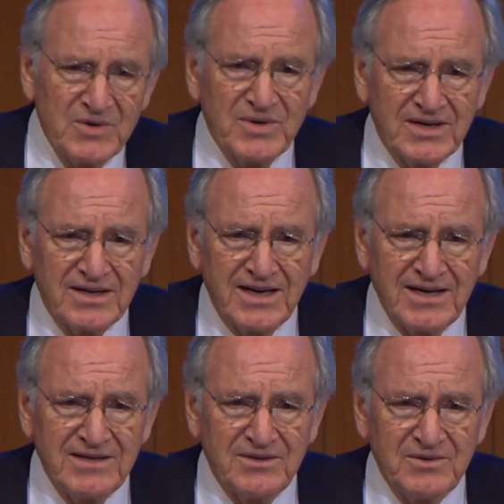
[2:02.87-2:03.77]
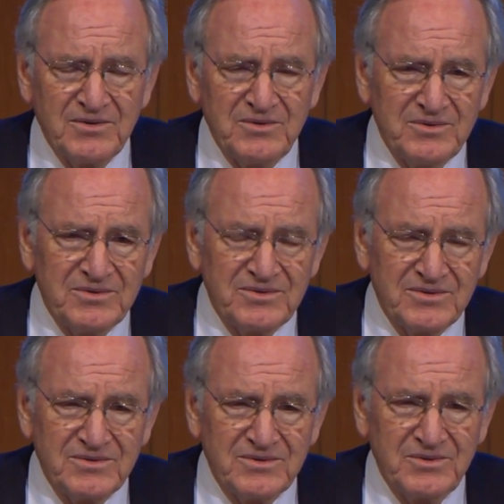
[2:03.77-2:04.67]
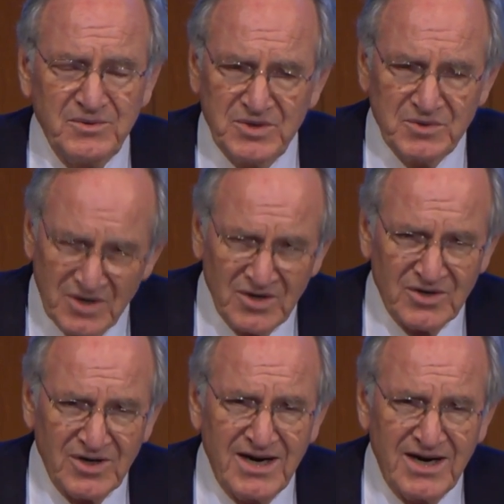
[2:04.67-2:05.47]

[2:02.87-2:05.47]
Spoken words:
well, I know who you are.